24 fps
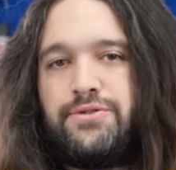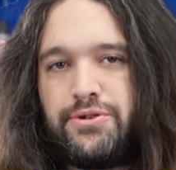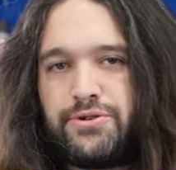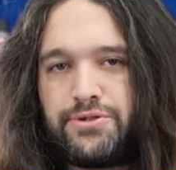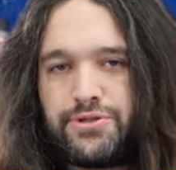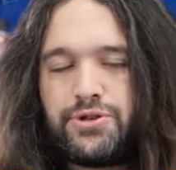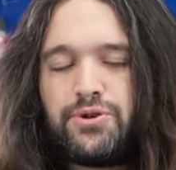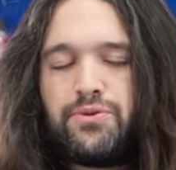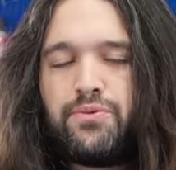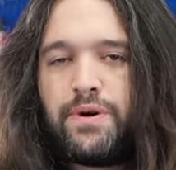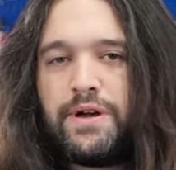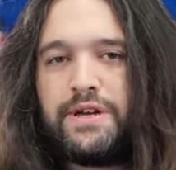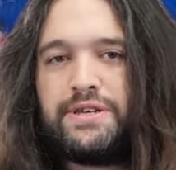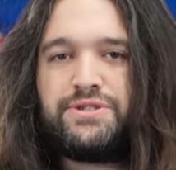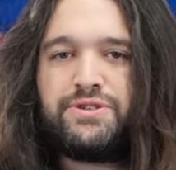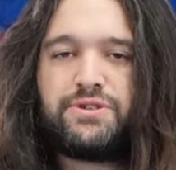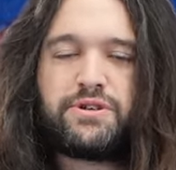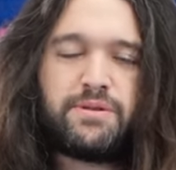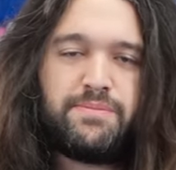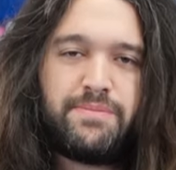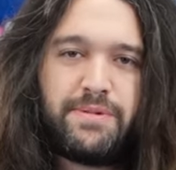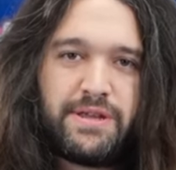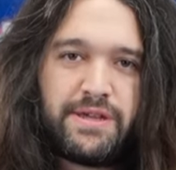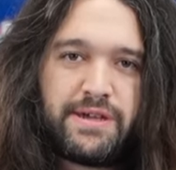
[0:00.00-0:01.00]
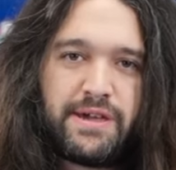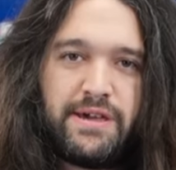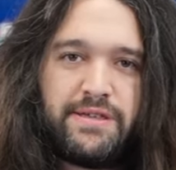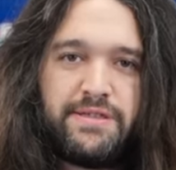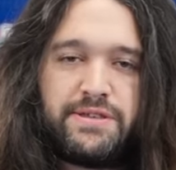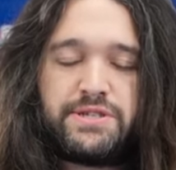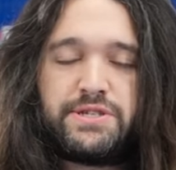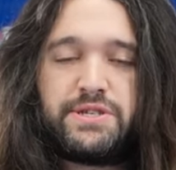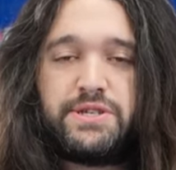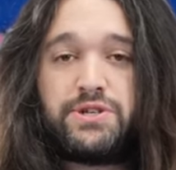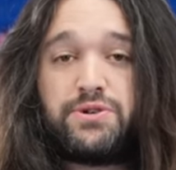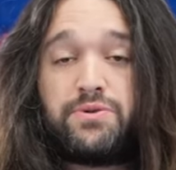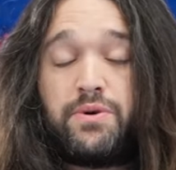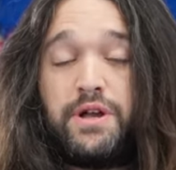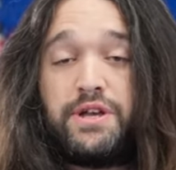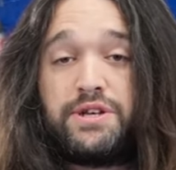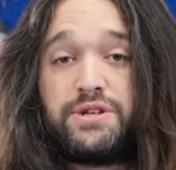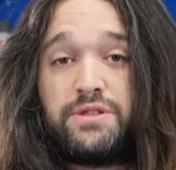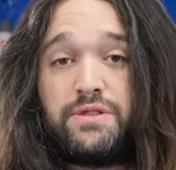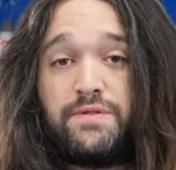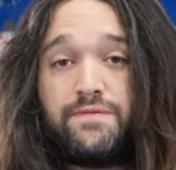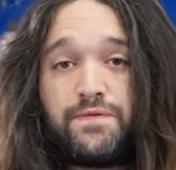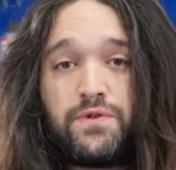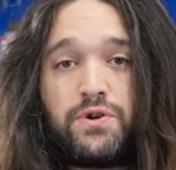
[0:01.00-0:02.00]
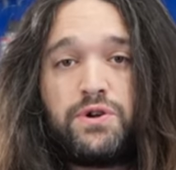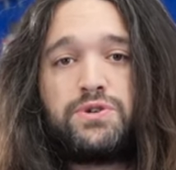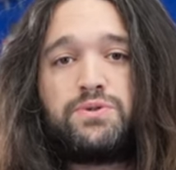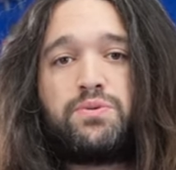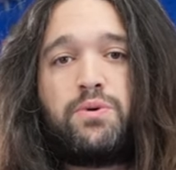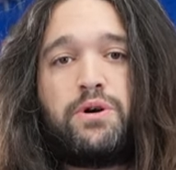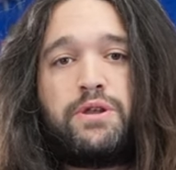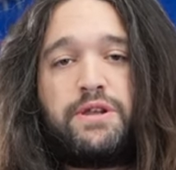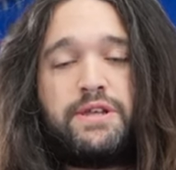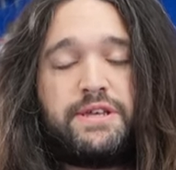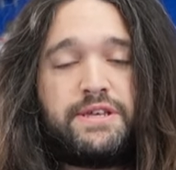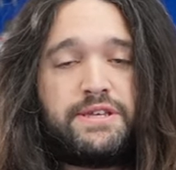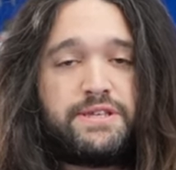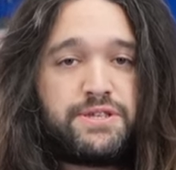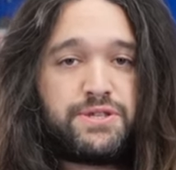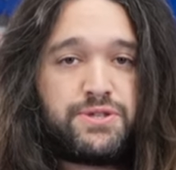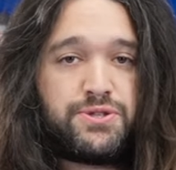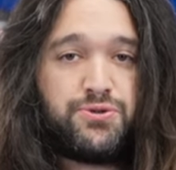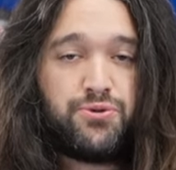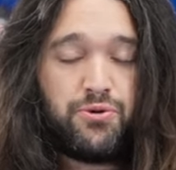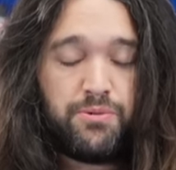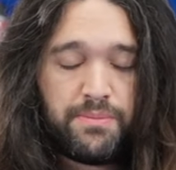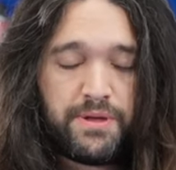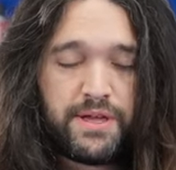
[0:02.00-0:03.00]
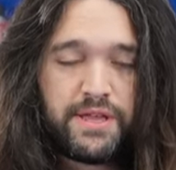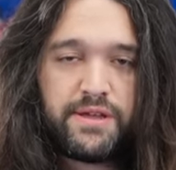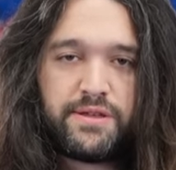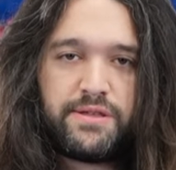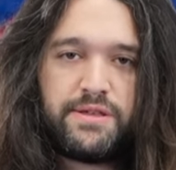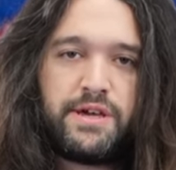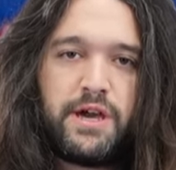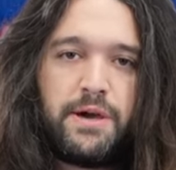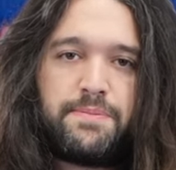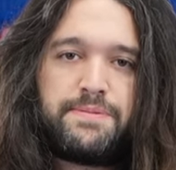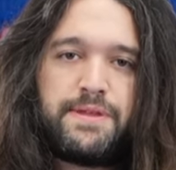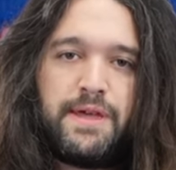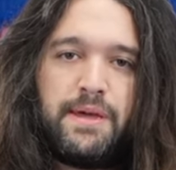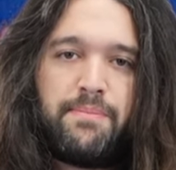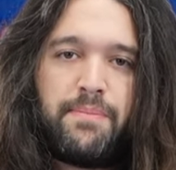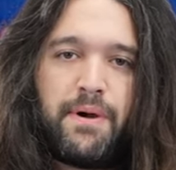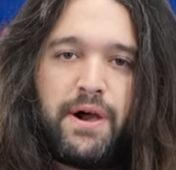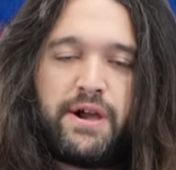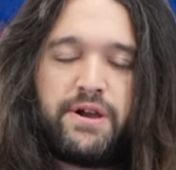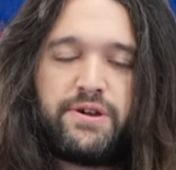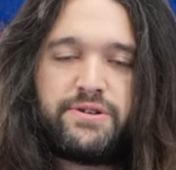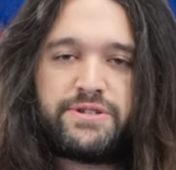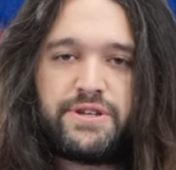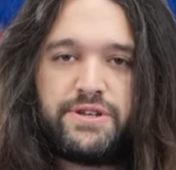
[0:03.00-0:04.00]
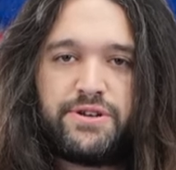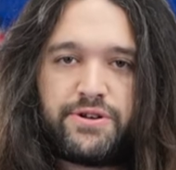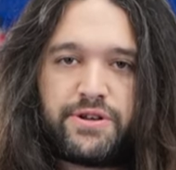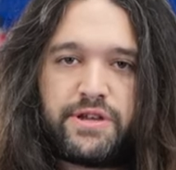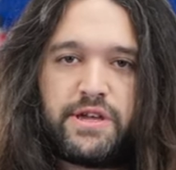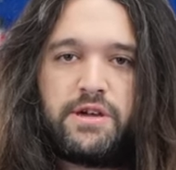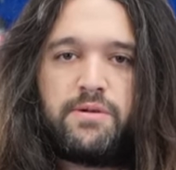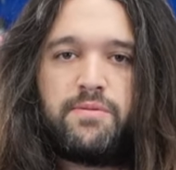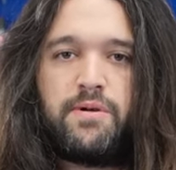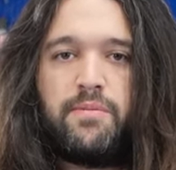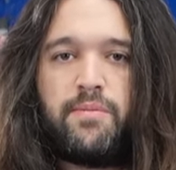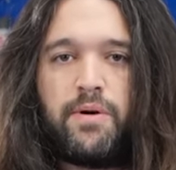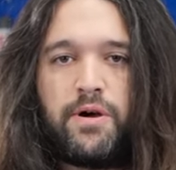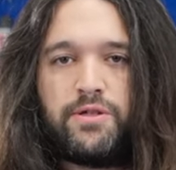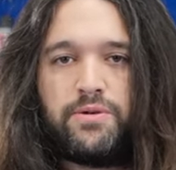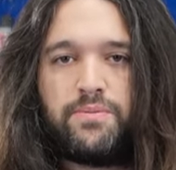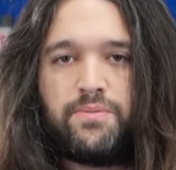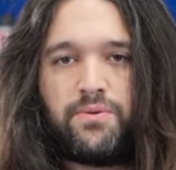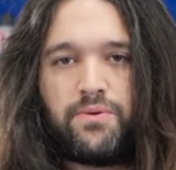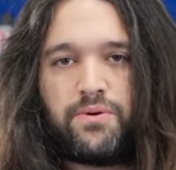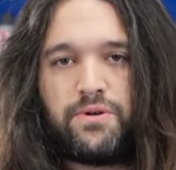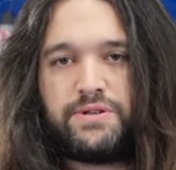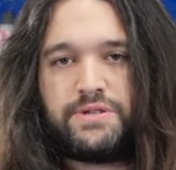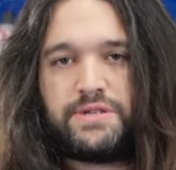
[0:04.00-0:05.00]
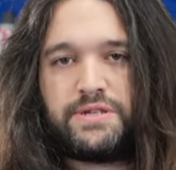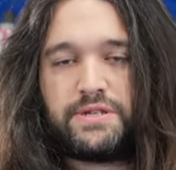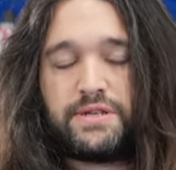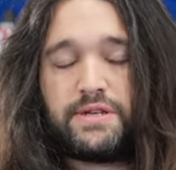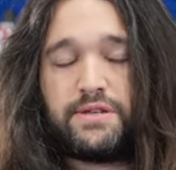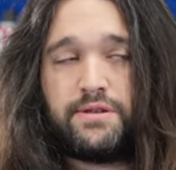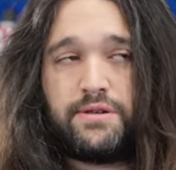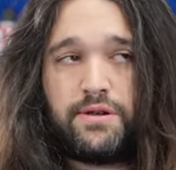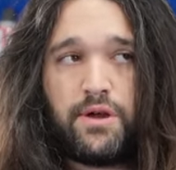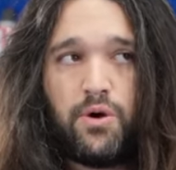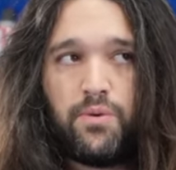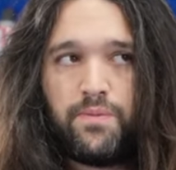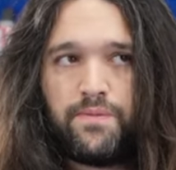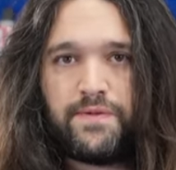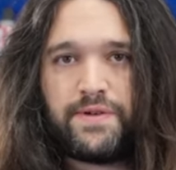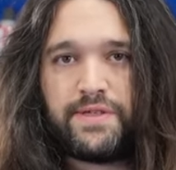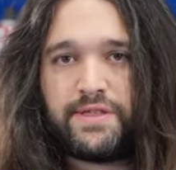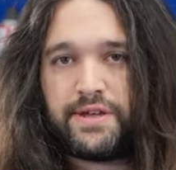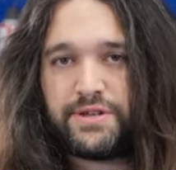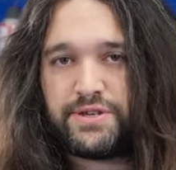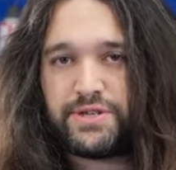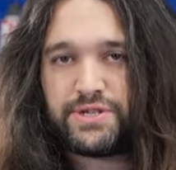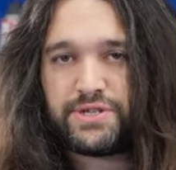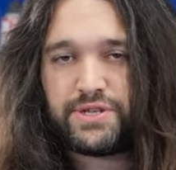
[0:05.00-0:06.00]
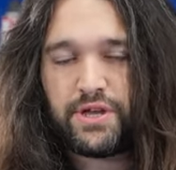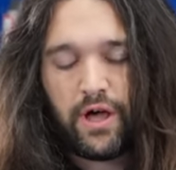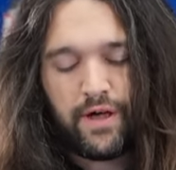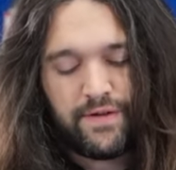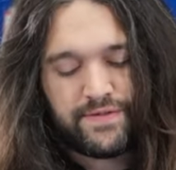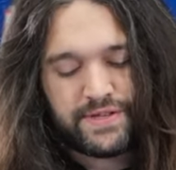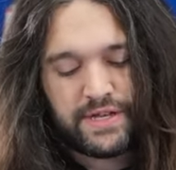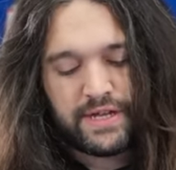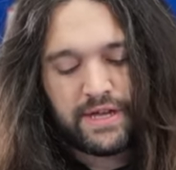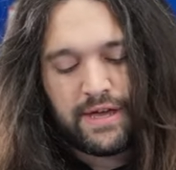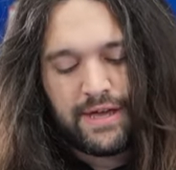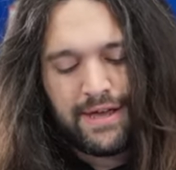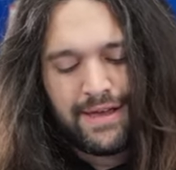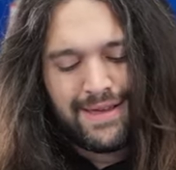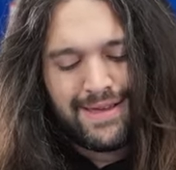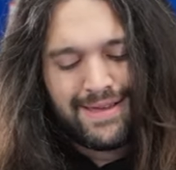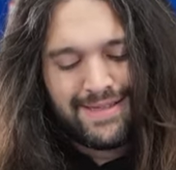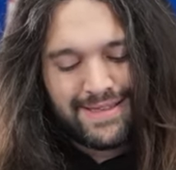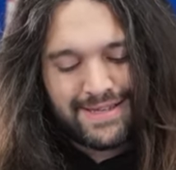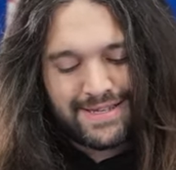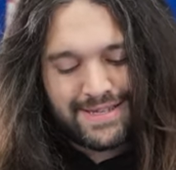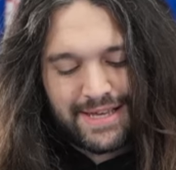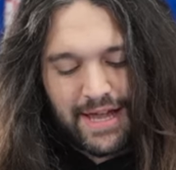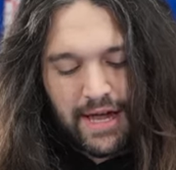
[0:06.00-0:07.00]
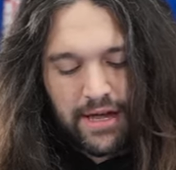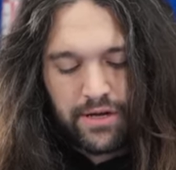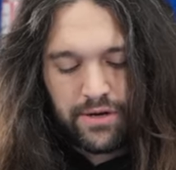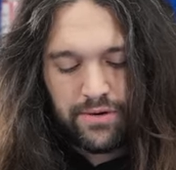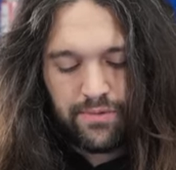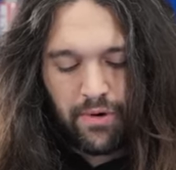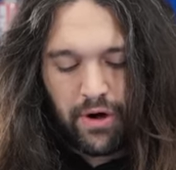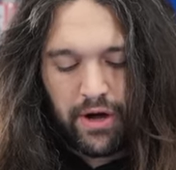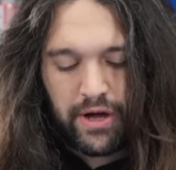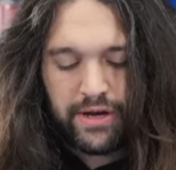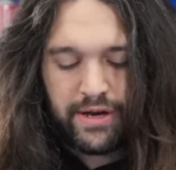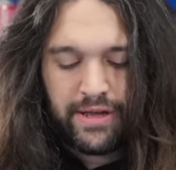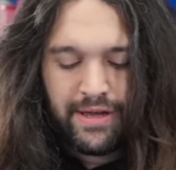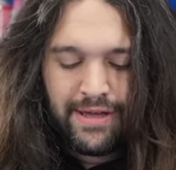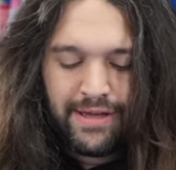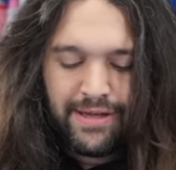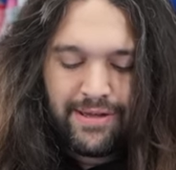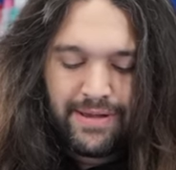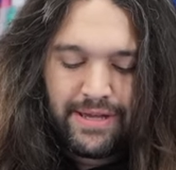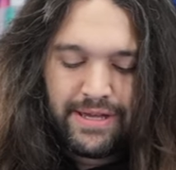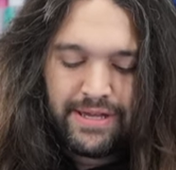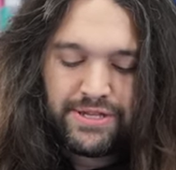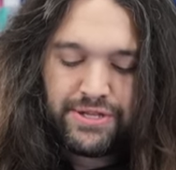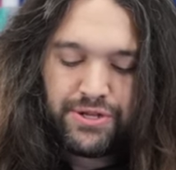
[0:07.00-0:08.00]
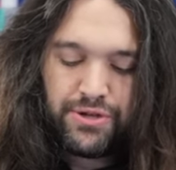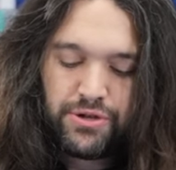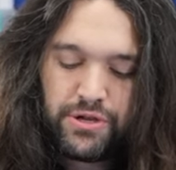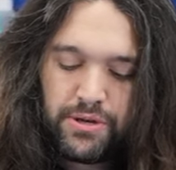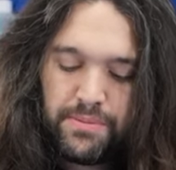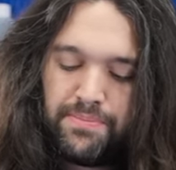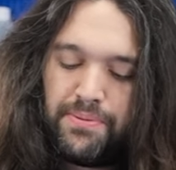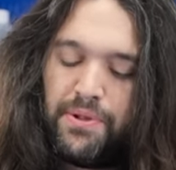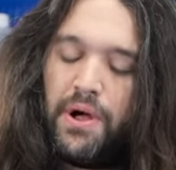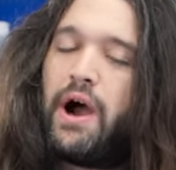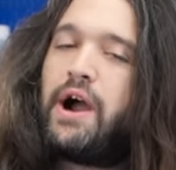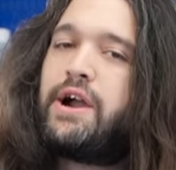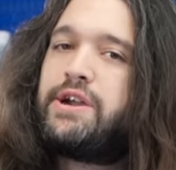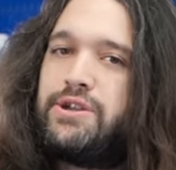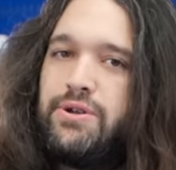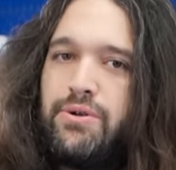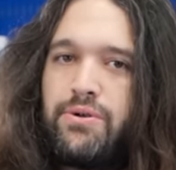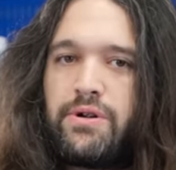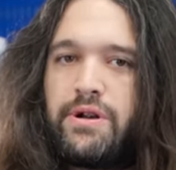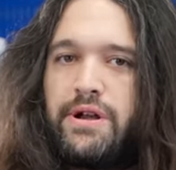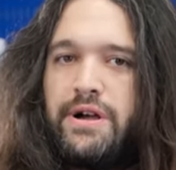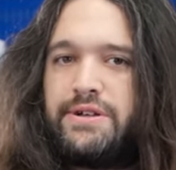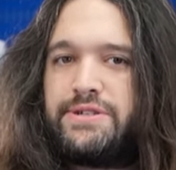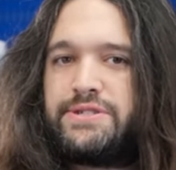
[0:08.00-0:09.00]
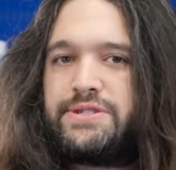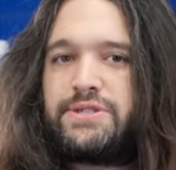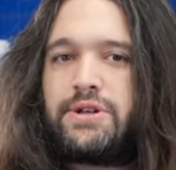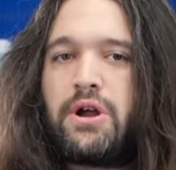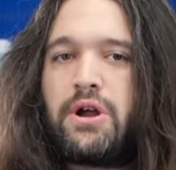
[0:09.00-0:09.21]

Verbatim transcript: There are two ways you can mitigate this situation. The first one is to immediately update BIOS on your Gigabyte motherboards, and hopefully that just solves it. The second one is you can block U R Ls